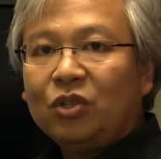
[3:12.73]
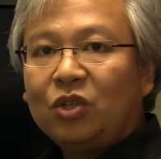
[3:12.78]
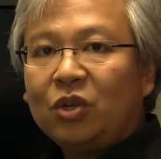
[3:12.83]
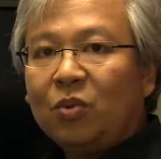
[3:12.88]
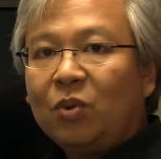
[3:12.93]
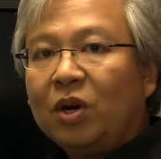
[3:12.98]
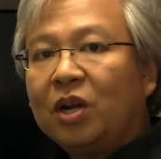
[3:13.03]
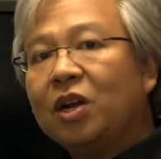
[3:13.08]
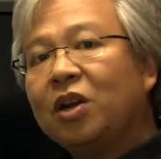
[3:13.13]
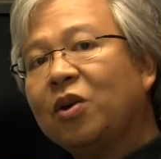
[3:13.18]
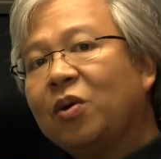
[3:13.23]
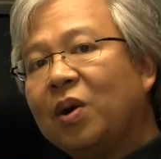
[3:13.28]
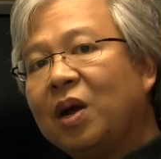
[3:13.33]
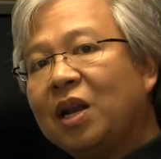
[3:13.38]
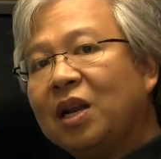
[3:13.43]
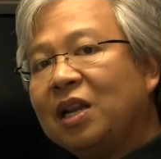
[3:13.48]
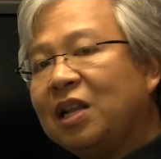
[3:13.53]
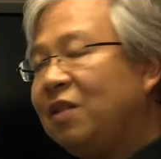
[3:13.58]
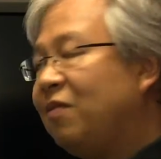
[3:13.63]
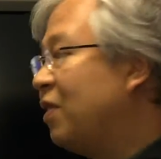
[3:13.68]
So we're going to go
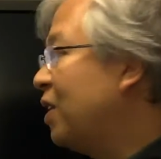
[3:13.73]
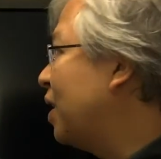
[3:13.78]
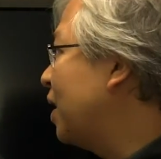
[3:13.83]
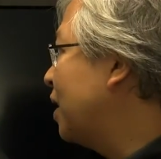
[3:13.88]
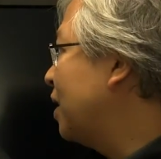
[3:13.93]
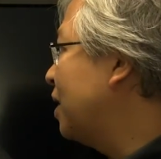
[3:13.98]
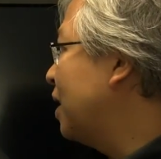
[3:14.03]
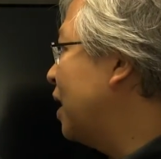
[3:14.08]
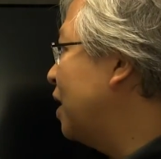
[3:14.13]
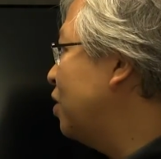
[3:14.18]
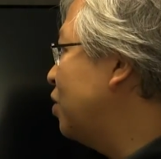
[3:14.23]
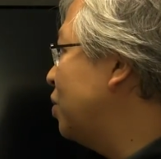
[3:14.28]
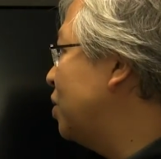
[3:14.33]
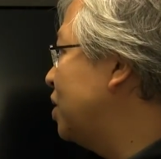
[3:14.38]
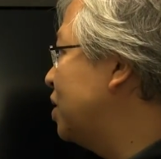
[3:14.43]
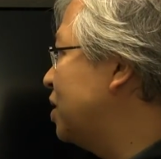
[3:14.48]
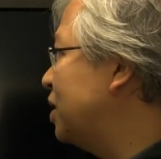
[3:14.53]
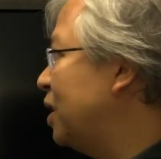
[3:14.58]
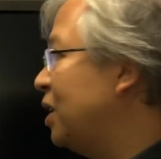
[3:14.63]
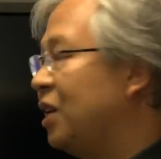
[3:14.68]
ahead and leave it like that. You
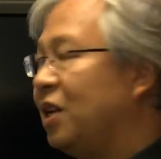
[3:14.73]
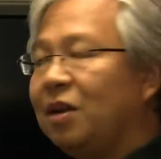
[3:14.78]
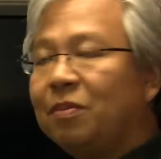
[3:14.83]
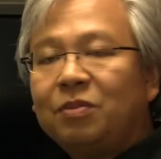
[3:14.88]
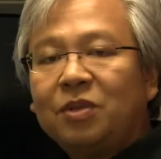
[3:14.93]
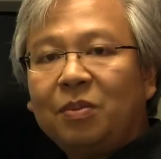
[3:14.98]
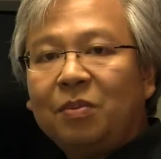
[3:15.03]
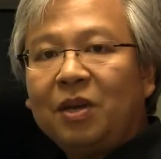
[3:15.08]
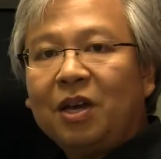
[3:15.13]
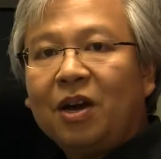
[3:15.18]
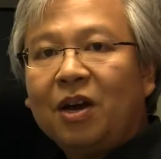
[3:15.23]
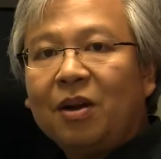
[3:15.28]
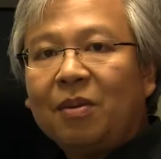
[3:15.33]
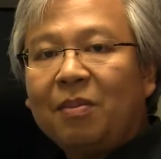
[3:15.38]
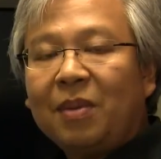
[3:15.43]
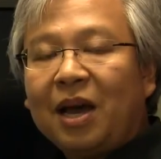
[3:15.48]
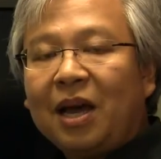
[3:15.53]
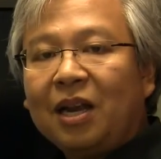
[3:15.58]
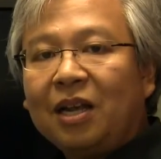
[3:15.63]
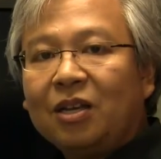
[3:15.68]
can set it up to be
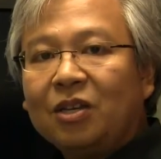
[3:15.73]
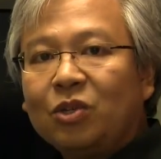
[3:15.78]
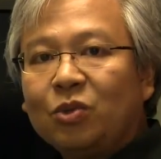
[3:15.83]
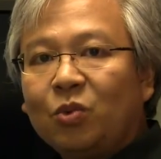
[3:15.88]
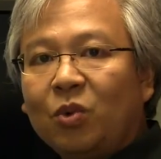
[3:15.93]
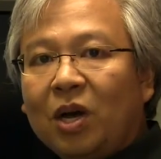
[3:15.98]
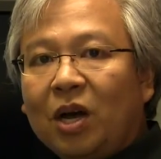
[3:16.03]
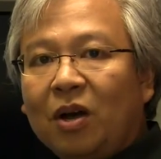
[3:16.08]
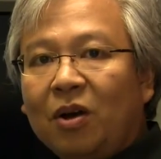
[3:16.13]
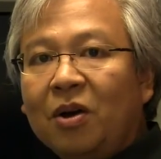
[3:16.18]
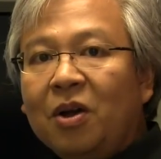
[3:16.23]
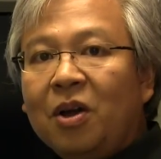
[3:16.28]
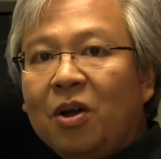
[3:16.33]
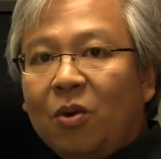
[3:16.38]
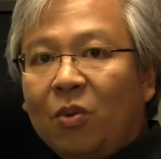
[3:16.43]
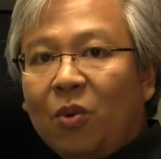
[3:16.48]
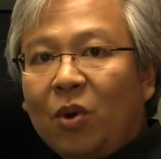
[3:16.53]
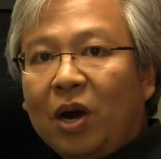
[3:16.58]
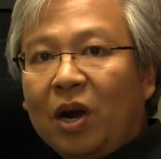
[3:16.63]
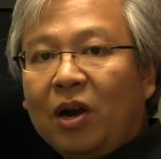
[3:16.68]
automatic as well,
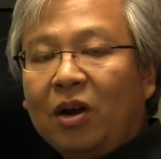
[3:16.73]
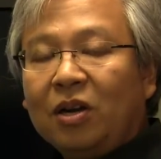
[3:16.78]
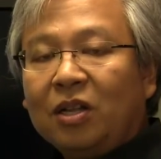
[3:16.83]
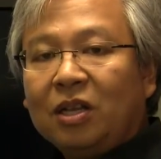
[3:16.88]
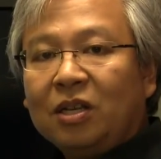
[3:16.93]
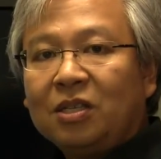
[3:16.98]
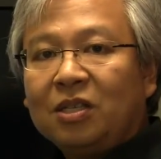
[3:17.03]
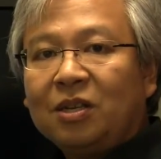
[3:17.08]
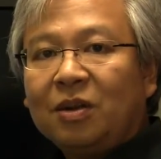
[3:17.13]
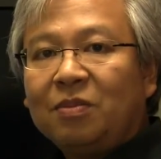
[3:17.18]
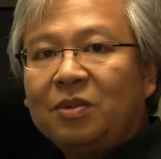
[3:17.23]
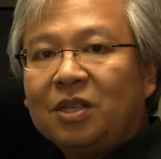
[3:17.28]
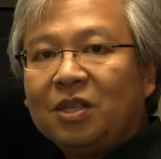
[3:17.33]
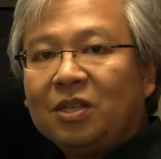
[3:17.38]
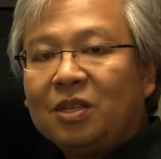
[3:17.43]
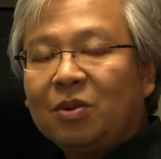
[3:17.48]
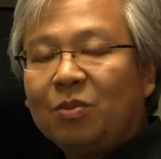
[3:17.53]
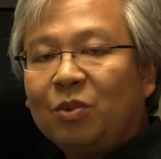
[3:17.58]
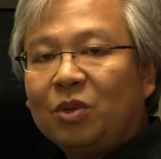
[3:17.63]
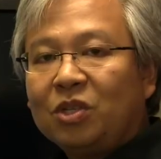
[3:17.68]
where the
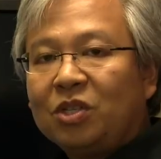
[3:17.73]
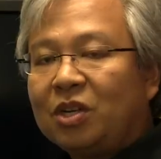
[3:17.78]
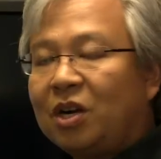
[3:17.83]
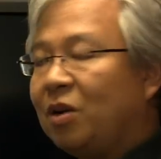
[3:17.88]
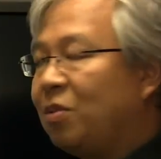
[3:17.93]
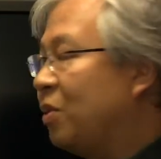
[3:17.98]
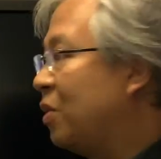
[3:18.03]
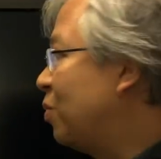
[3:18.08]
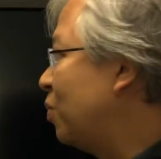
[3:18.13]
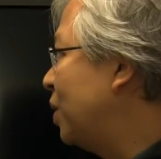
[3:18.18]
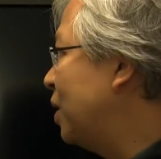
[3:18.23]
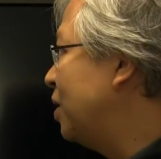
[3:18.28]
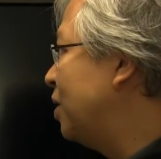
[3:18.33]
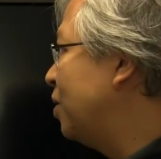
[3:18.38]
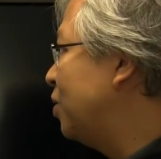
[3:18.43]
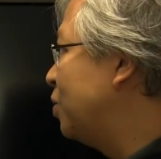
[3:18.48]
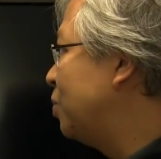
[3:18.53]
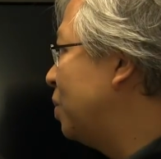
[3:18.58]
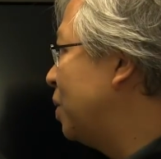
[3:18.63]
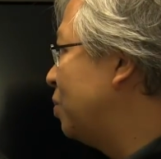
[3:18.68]
subsystem will start with
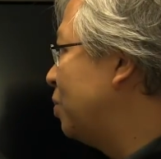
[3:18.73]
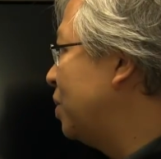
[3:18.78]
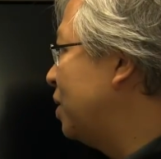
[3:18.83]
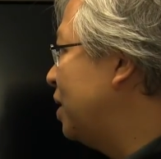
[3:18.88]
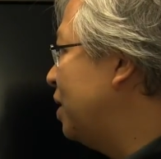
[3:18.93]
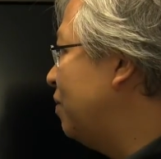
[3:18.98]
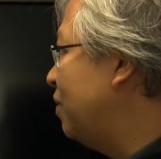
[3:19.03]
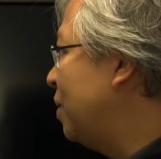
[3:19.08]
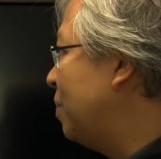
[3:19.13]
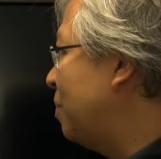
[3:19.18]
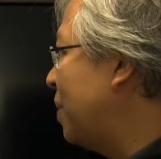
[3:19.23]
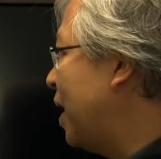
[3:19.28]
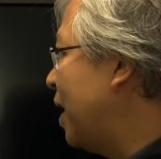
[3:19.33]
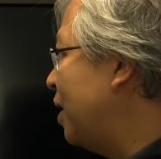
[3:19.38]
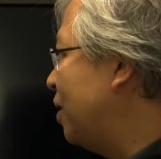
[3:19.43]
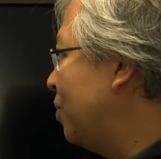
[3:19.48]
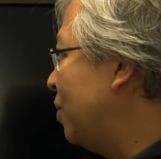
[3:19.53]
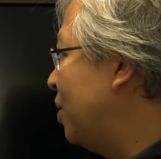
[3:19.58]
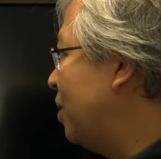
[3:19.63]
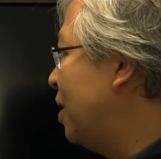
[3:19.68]
Windows, but we'll leave it a
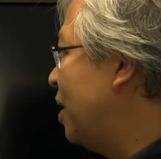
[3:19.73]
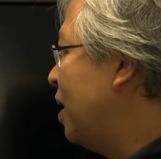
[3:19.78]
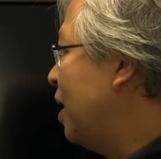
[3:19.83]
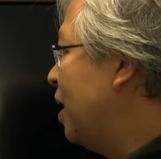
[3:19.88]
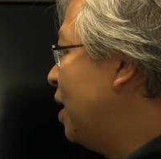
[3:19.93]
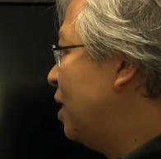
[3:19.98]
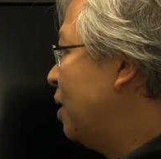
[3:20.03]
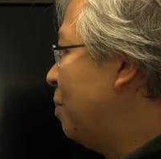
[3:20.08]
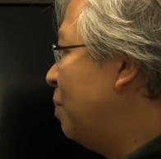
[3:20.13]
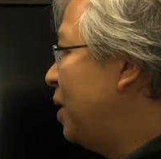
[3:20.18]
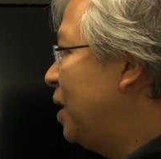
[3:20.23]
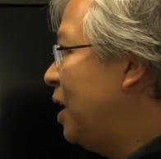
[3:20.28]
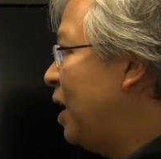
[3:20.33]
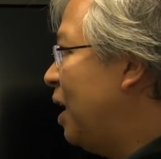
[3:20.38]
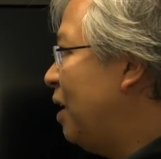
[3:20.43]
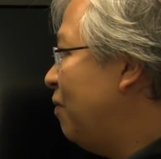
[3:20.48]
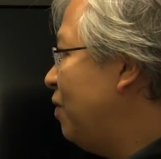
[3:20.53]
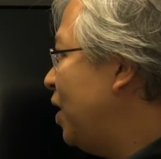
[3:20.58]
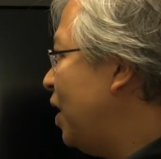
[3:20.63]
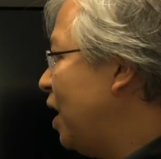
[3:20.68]
manual. The
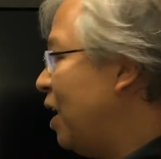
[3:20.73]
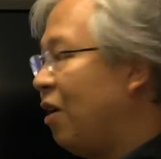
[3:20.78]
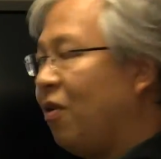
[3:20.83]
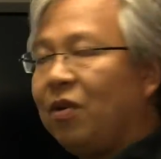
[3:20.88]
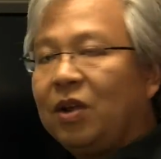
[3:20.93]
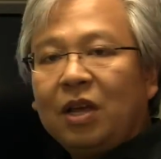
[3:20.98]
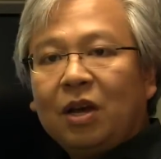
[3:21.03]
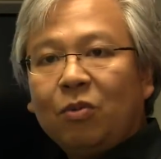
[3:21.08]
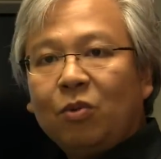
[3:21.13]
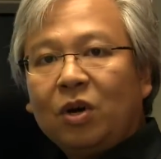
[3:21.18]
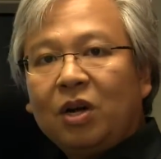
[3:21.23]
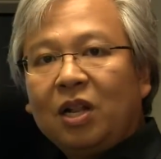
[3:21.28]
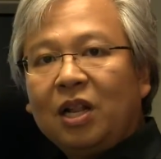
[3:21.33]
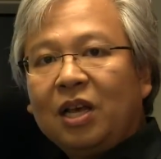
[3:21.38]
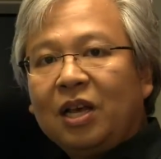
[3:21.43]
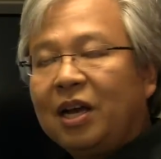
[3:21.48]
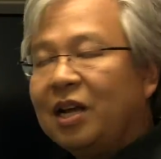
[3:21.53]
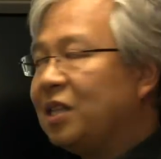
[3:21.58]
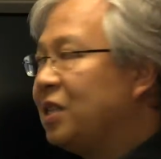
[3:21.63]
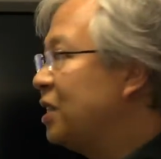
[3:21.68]
behavior area, we'll
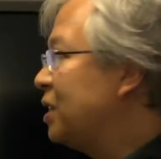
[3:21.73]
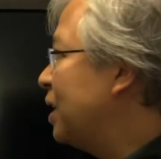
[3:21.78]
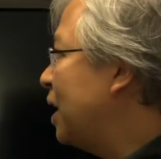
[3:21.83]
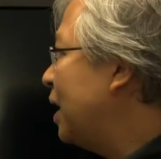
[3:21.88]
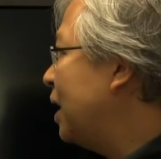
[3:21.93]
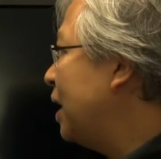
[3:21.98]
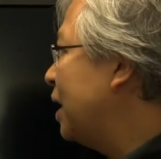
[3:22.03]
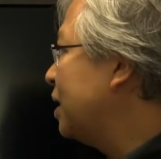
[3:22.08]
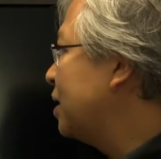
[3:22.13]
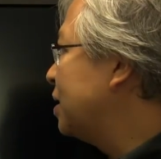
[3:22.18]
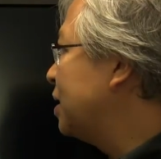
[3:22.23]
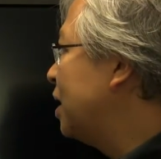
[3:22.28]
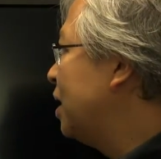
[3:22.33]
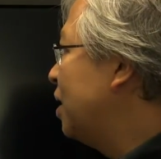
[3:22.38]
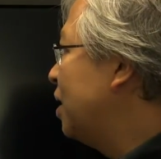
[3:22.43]
click on settings.